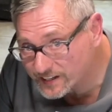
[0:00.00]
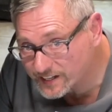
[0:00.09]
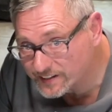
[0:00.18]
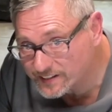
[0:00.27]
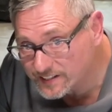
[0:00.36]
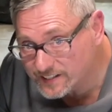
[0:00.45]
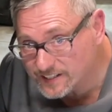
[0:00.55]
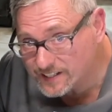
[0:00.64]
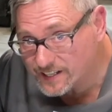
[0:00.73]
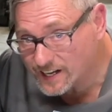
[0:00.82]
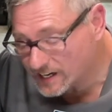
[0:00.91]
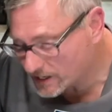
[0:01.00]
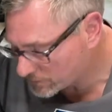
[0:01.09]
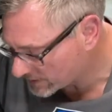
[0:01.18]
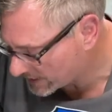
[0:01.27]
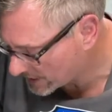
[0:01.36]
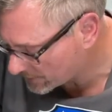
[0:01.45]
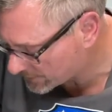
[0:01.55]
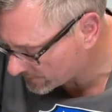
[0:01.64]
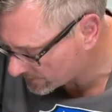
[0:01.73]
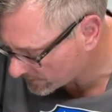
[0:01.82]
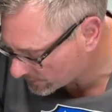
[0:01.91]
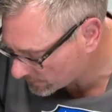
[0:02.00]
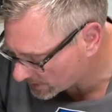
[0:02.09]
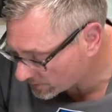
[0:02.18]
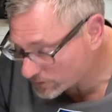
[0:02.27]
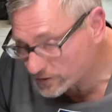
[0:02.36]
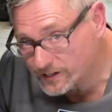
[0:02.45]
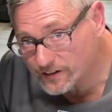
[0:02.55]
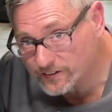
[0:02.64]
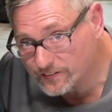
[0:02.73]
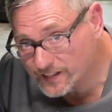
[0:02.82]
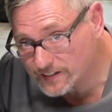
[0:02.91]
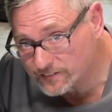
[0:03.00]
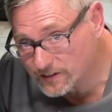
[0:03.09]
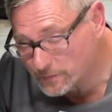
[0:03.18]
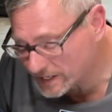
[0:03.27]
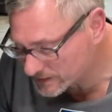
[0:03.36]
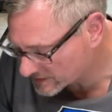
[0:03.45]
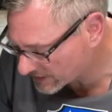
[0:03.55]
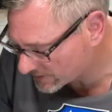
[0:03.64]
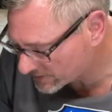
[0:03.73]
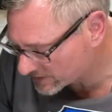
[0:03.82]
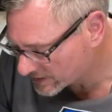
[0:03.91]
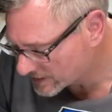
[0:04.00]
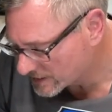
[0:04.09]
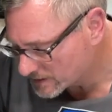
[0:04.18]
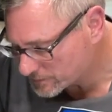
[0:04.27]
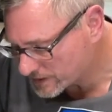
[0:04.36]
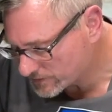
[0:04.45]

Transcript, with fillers: there uh, will help us as to what order go things go back together. But